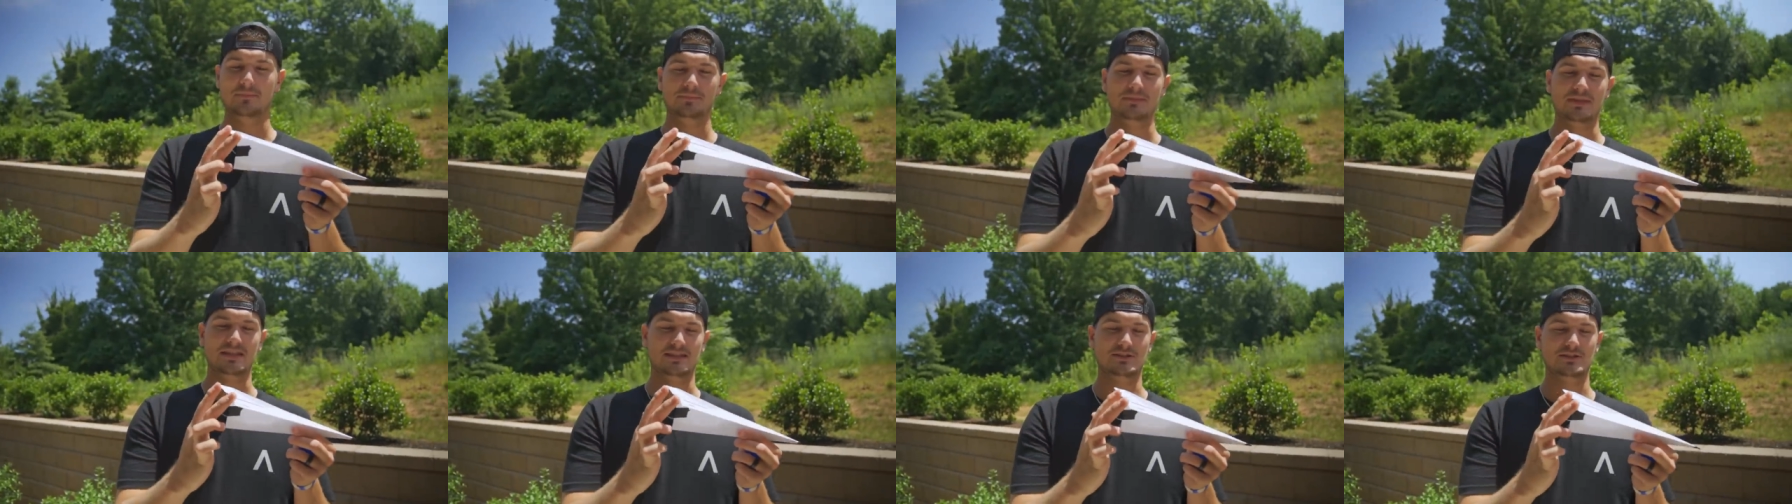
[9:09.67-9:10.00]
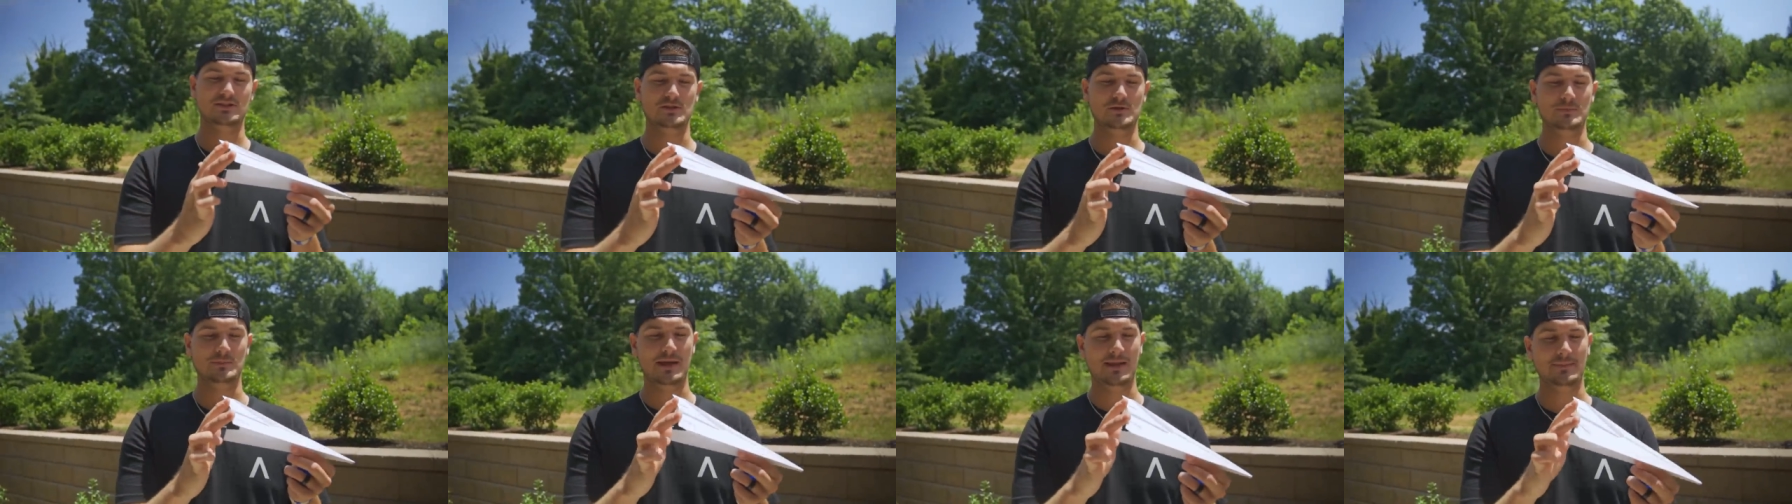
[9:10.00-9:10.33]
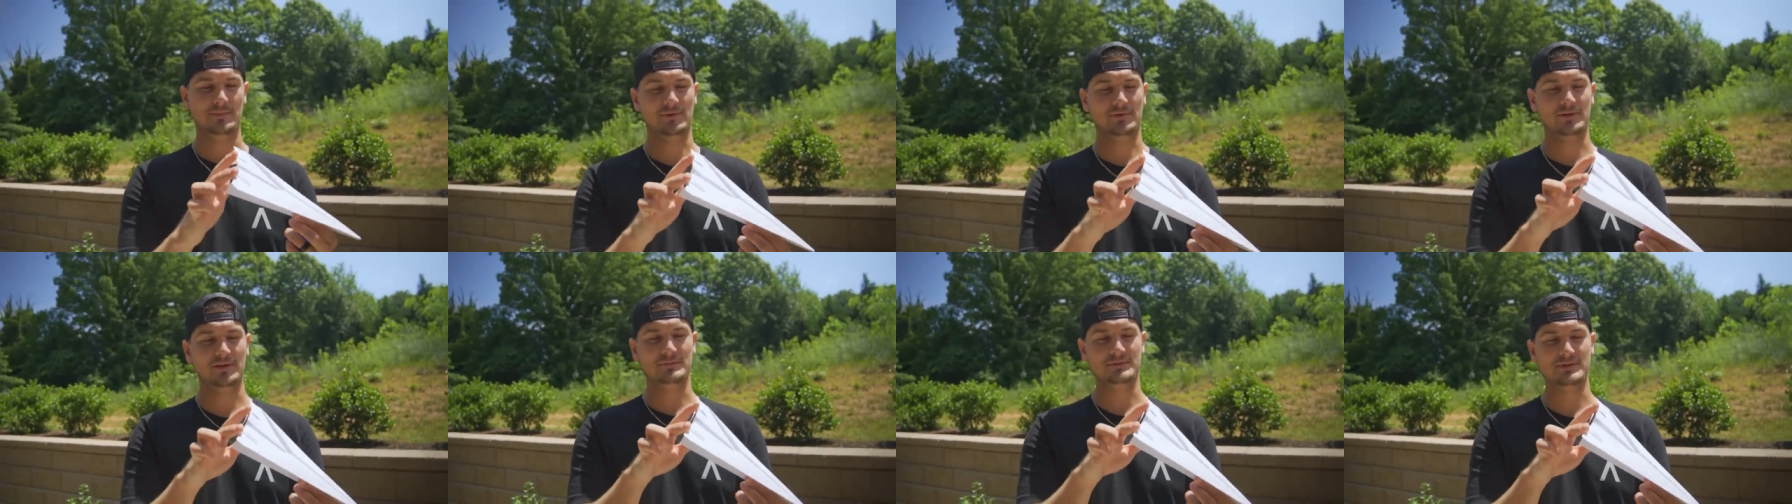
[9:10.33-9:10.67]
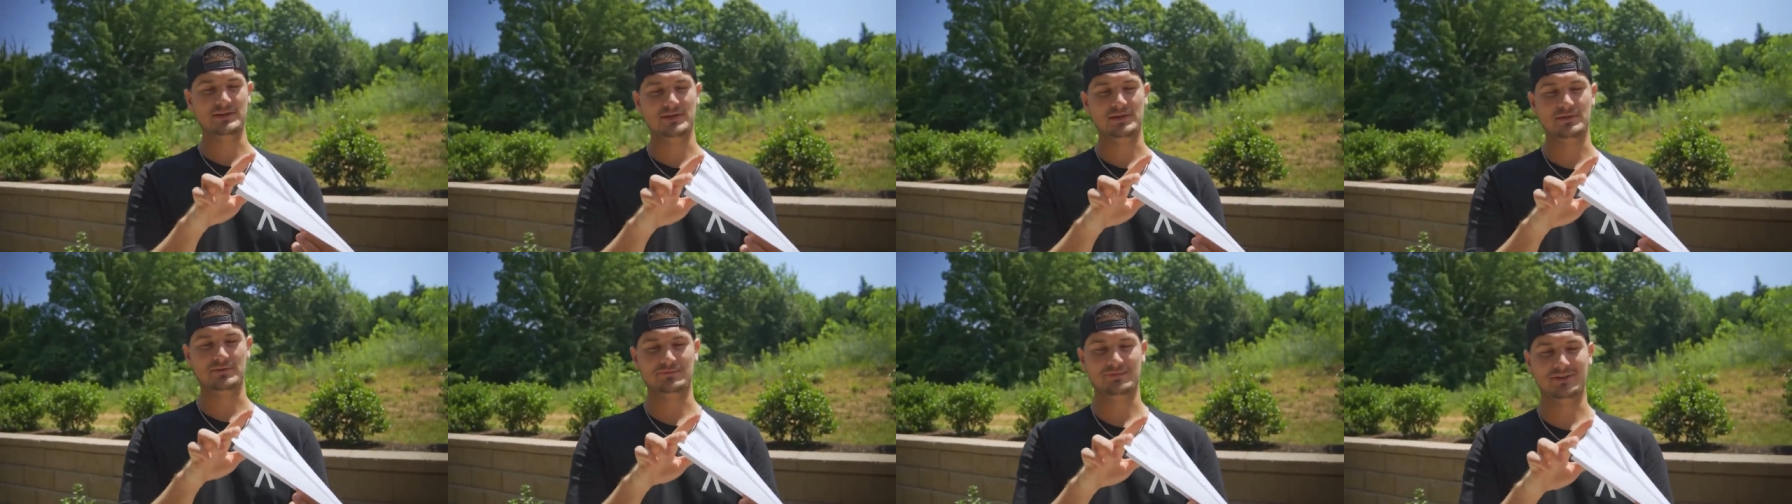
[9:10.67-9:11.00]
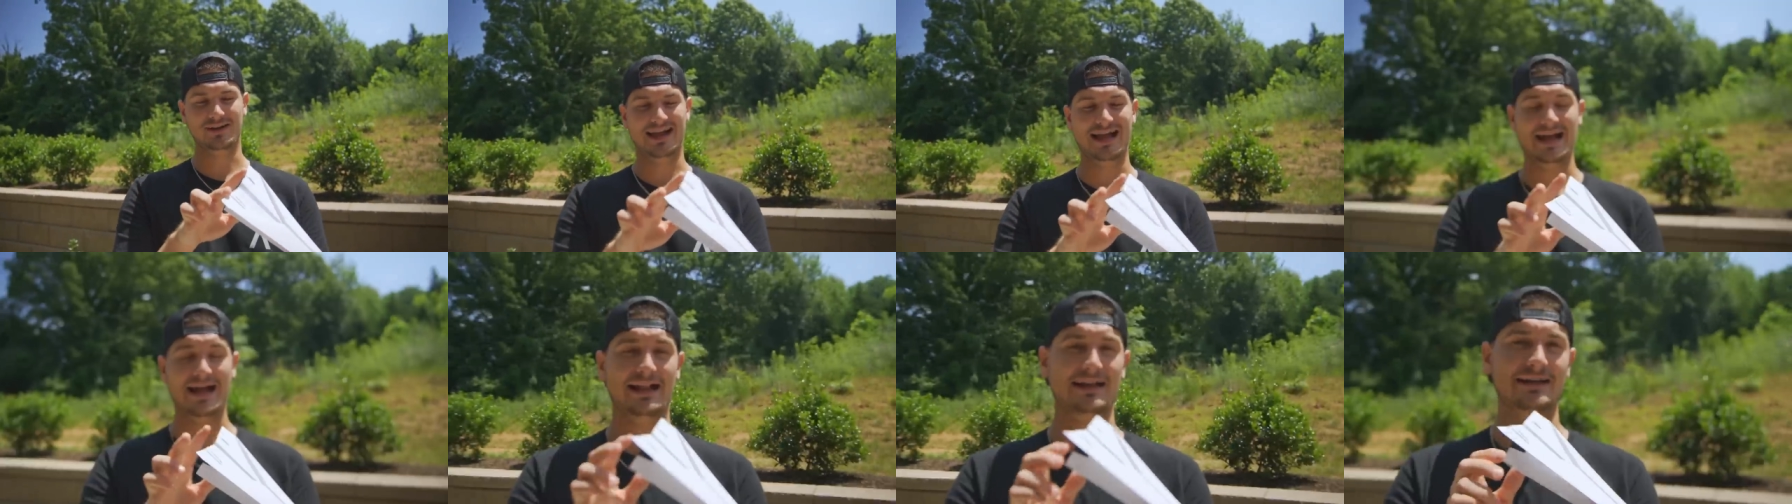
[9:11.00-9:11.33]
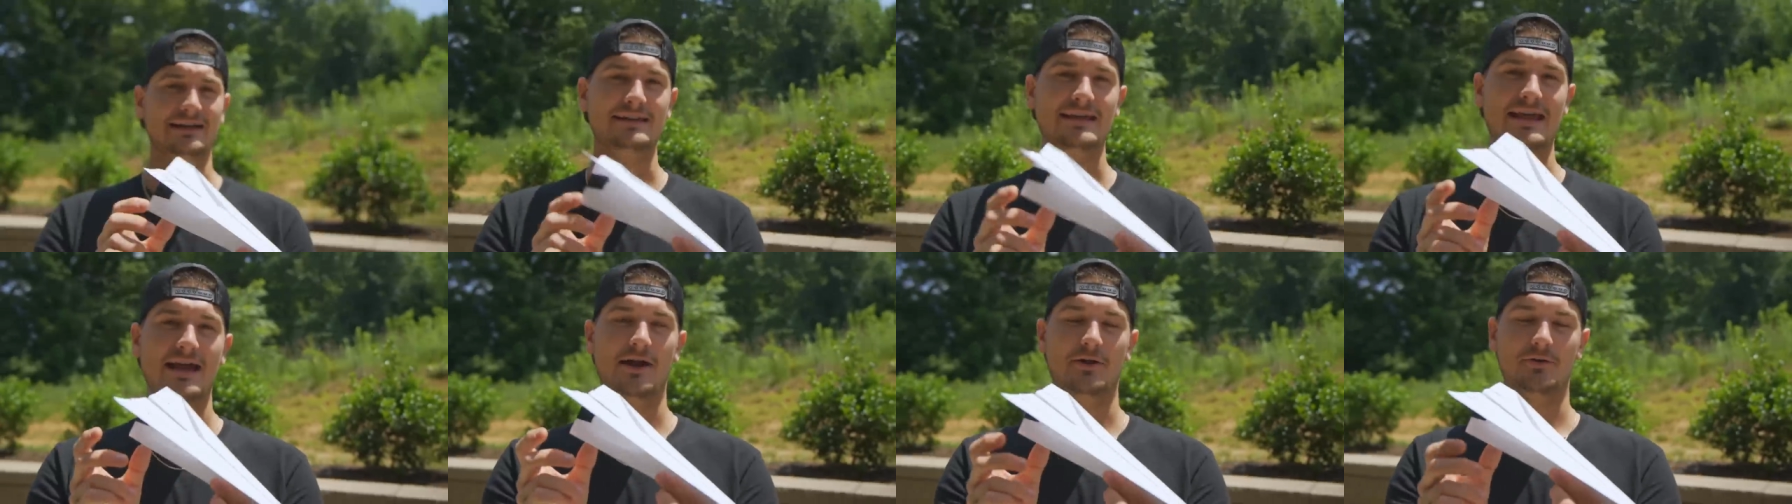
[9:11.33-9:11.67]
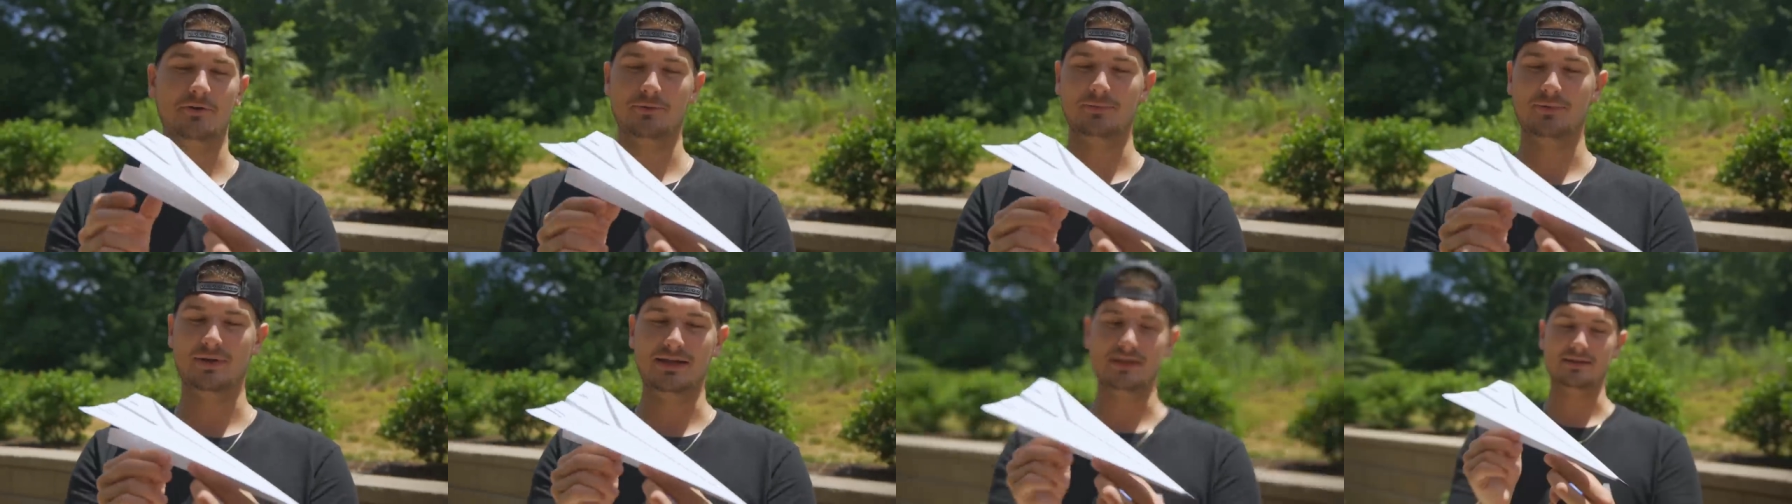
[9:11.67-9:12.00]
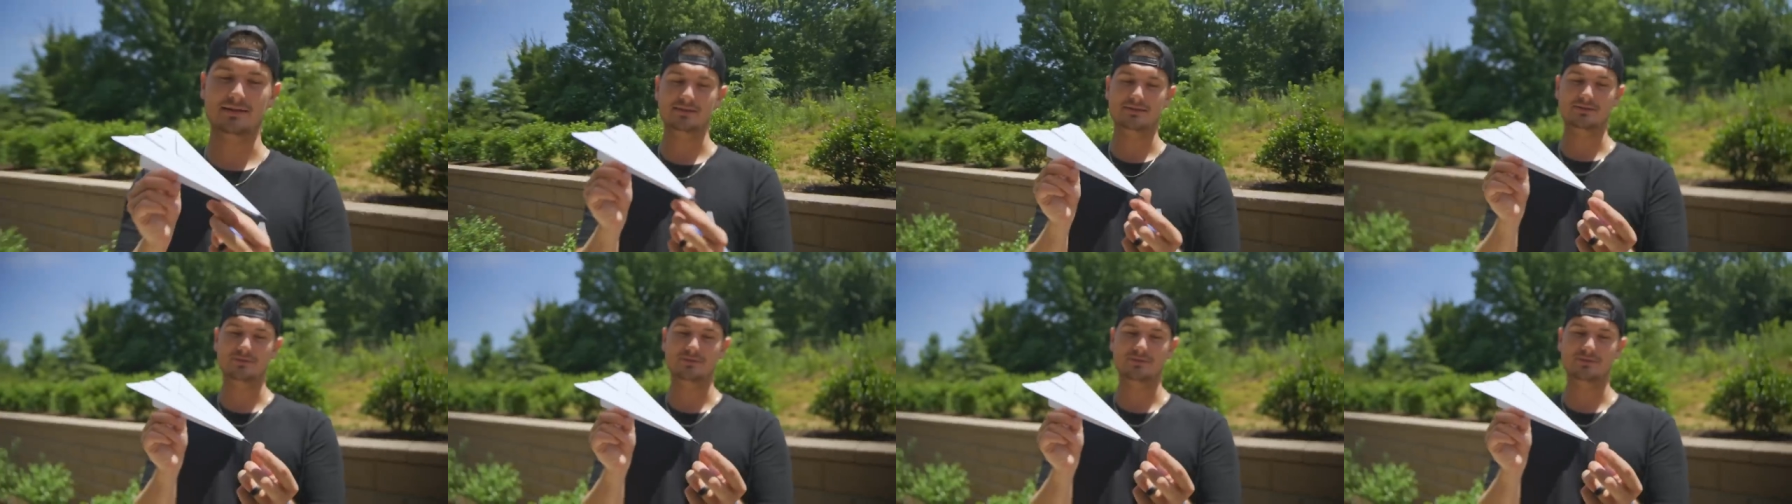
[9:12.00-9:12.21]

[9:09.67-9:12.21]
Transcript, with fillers: And then mm. two paper clips here for added counterweight